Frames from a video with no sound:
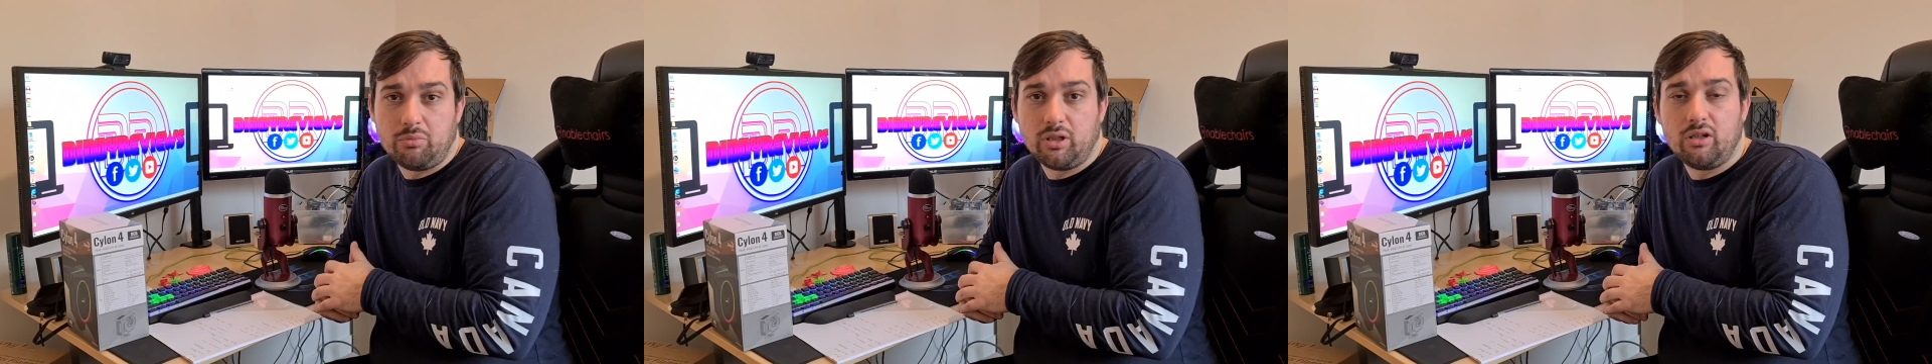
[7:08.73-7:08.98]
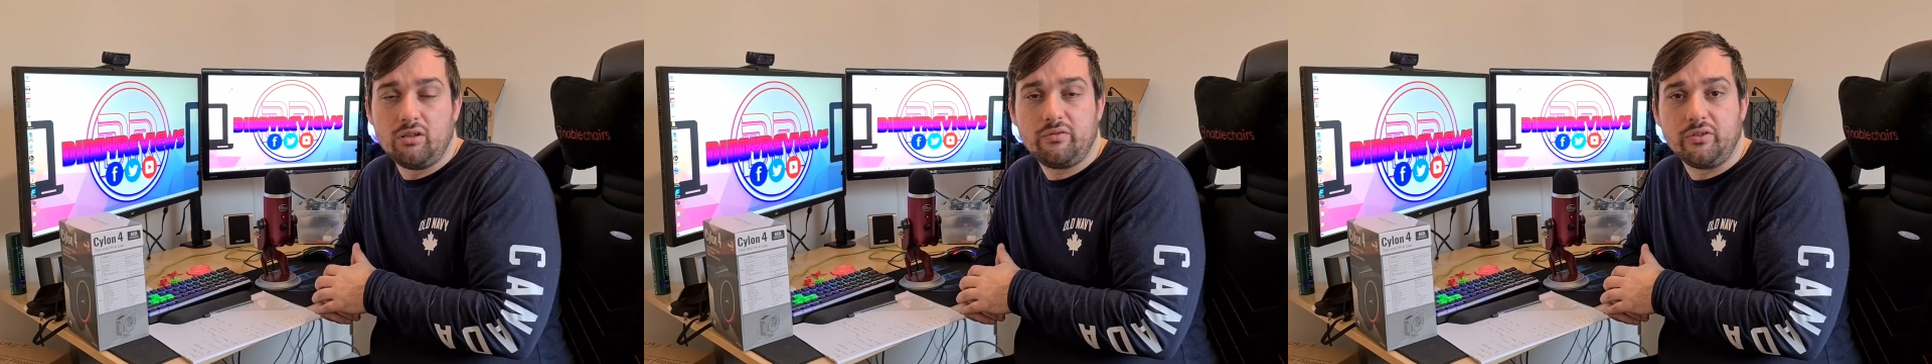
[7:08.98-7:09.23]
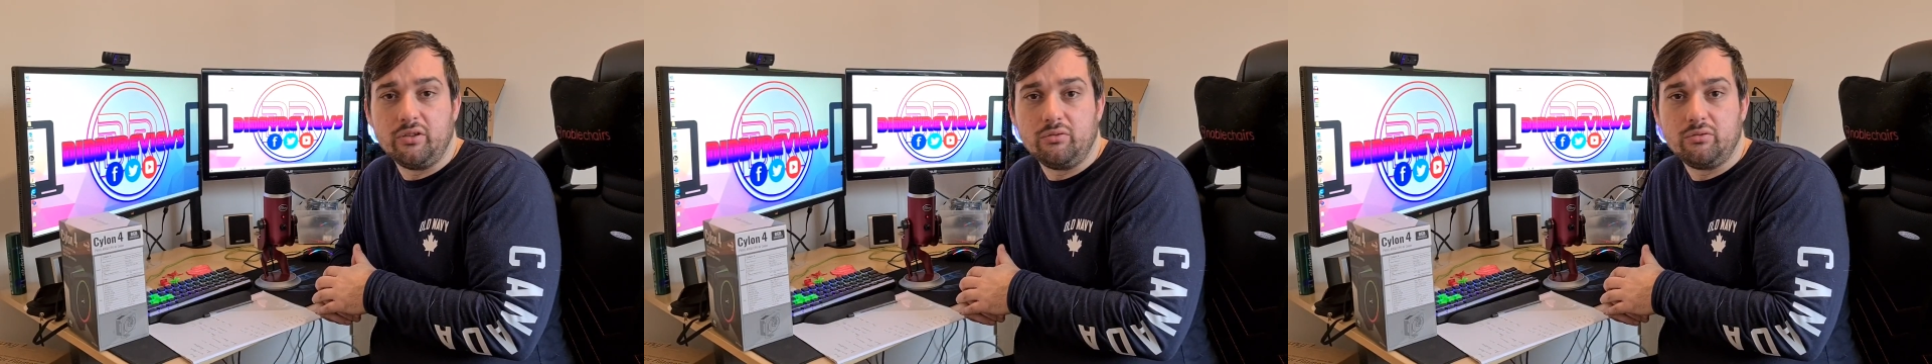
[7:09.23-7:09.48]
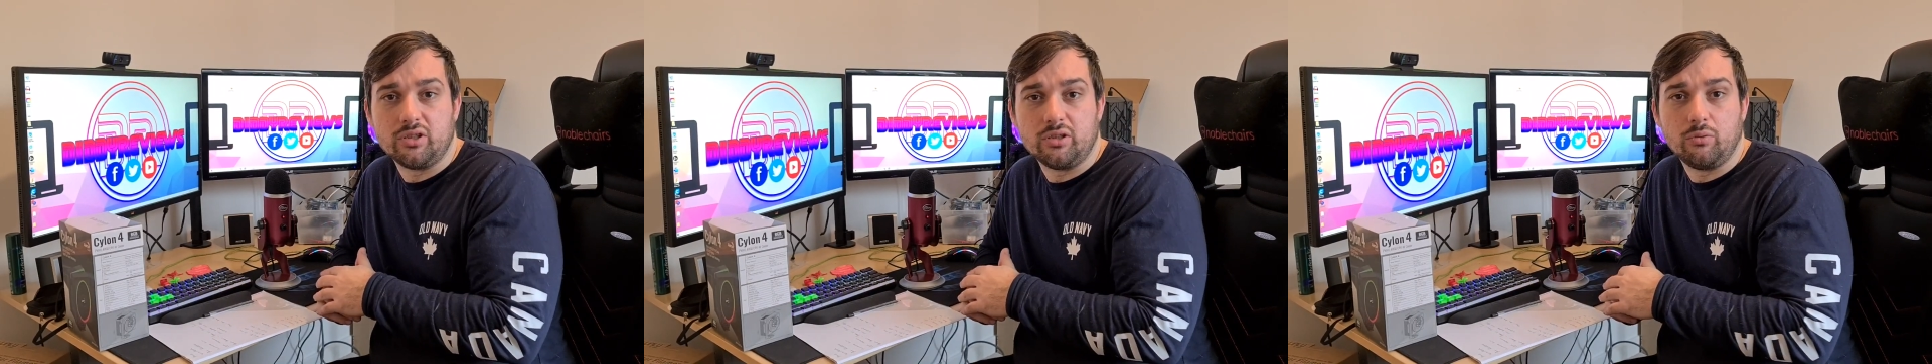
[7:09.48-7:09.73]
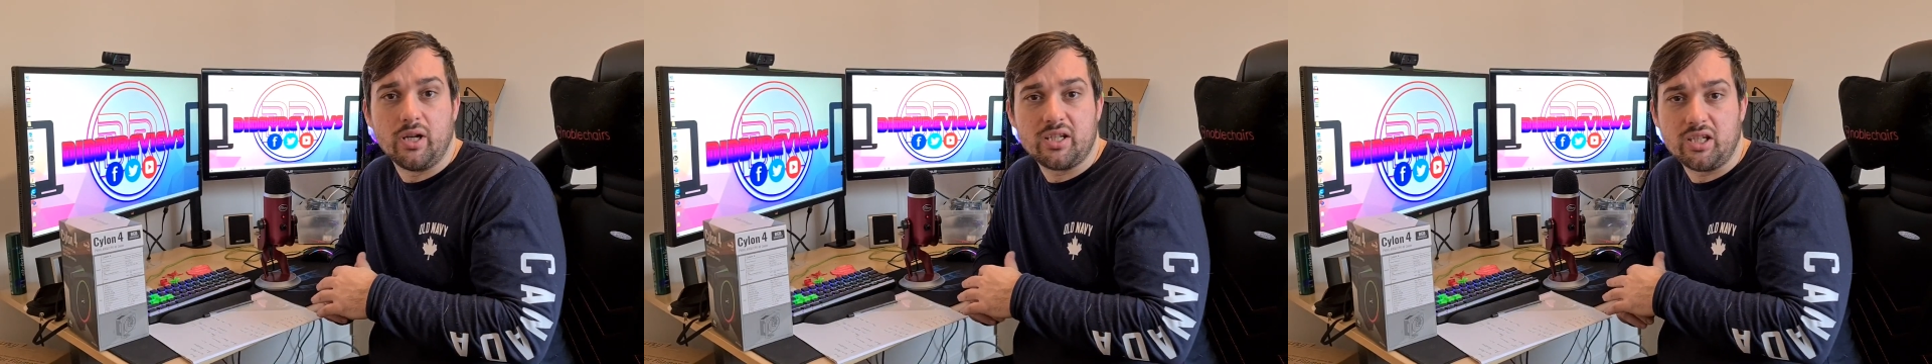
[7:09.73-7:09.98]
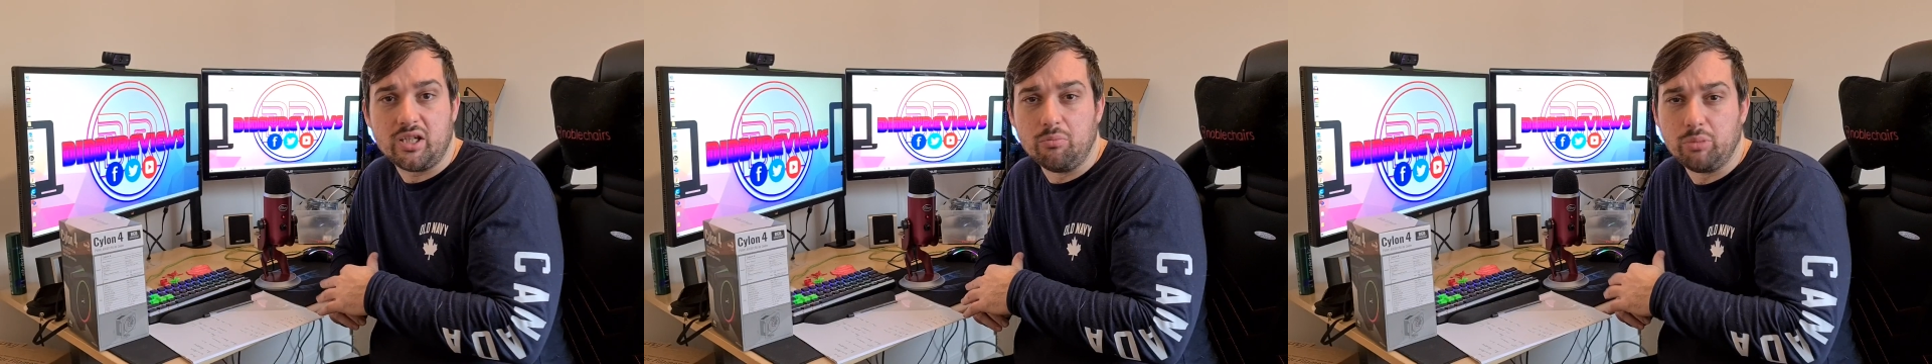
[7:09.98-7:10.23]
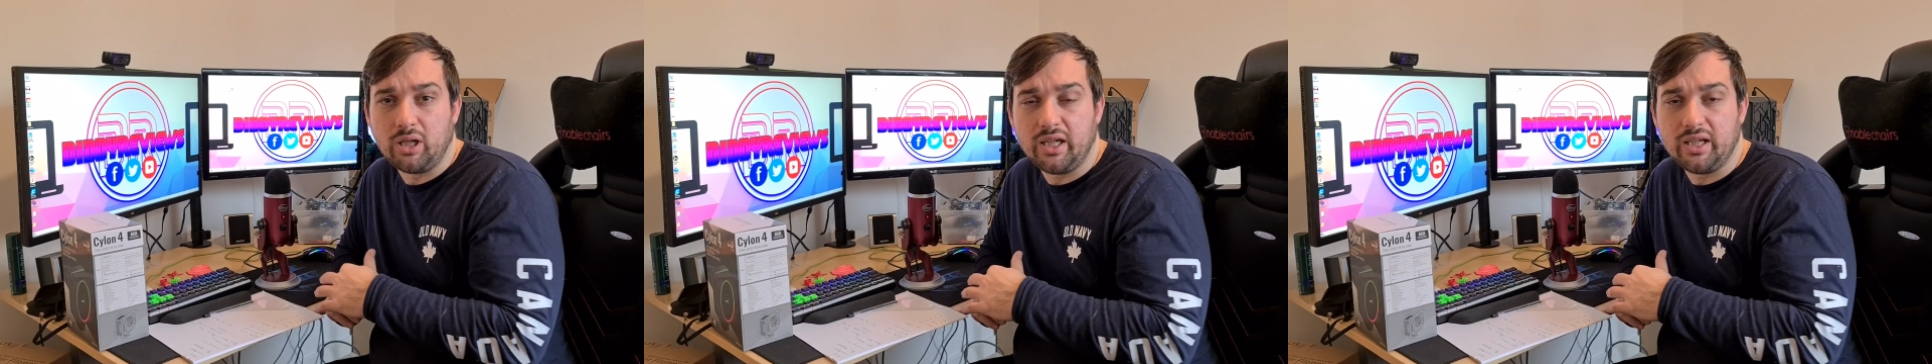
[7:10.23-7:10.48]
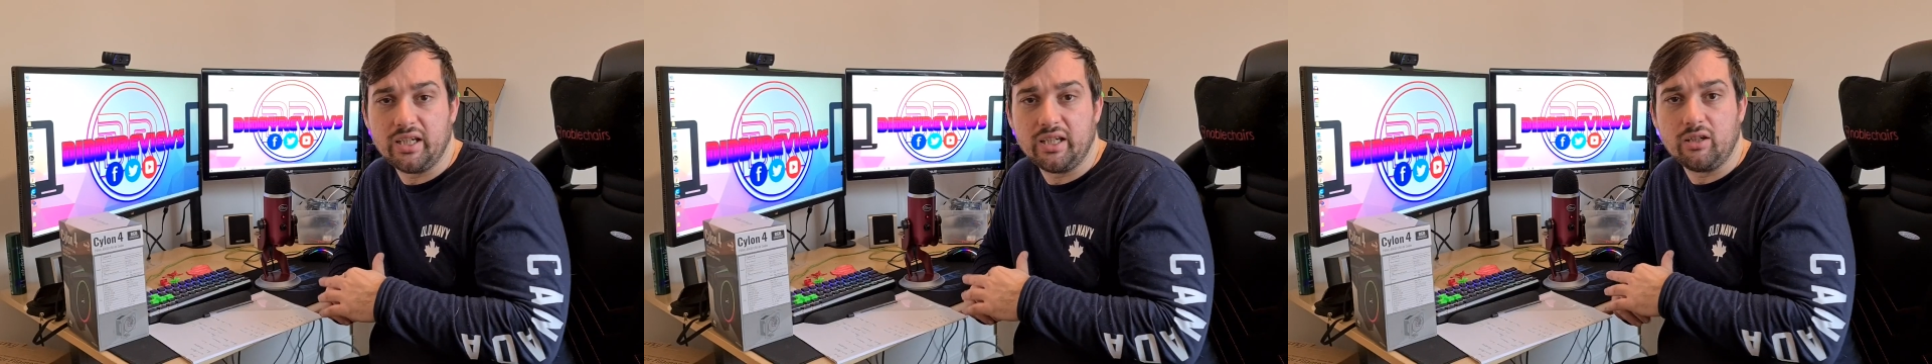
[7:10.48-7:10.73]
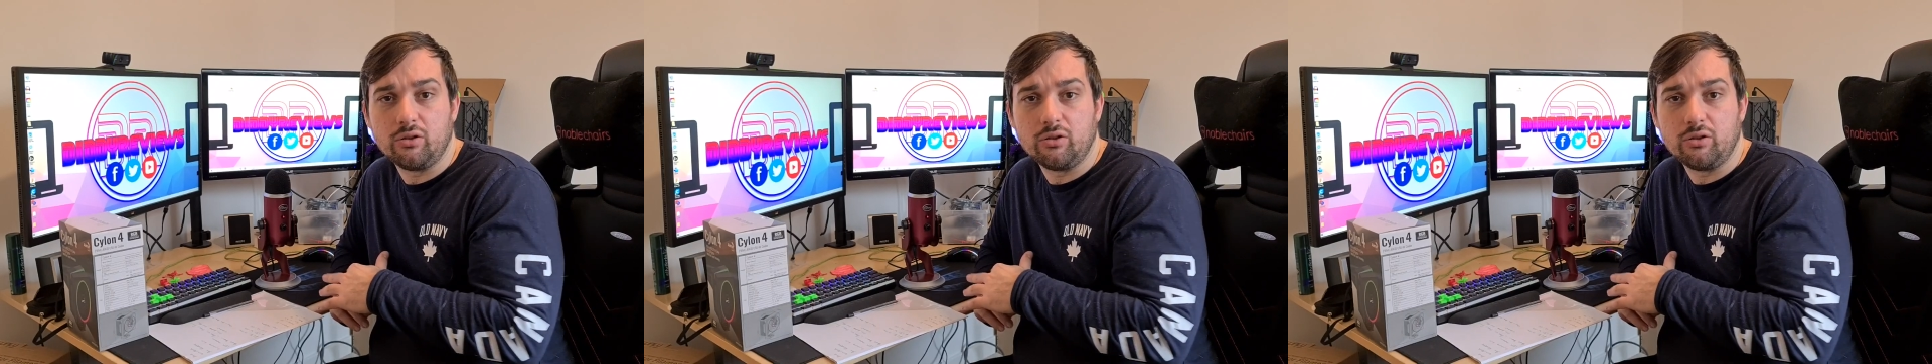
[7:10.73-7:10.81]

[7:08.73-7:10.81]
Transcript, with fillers: below for you to where you can buy it.